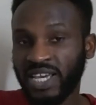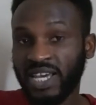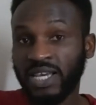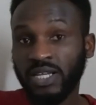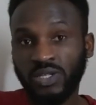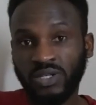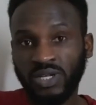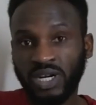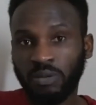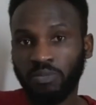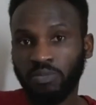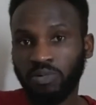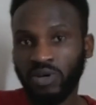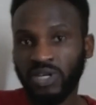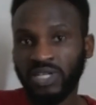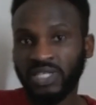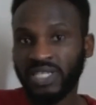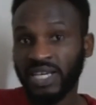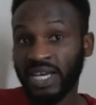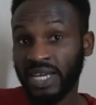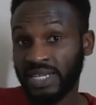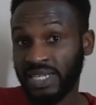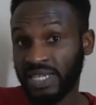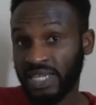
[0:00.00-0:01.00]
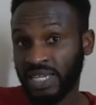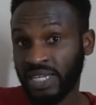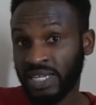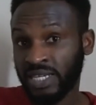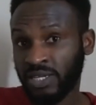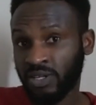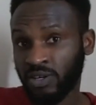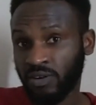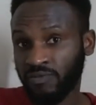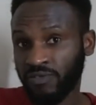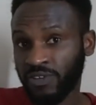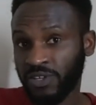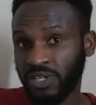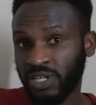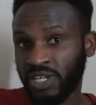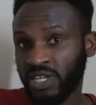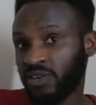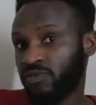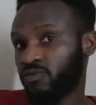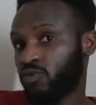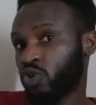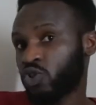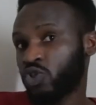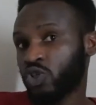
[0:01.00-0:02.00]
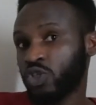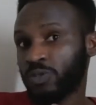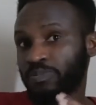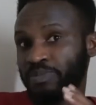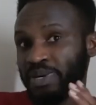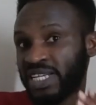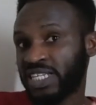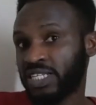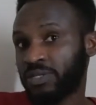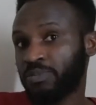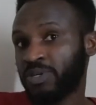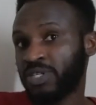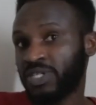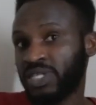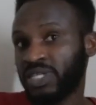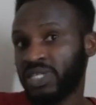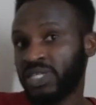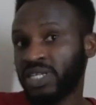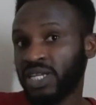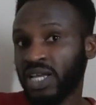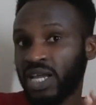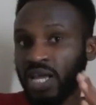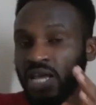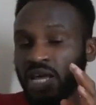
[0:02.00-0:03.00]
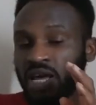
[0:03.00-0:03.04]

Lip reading: extra points at the end of the day for just participating,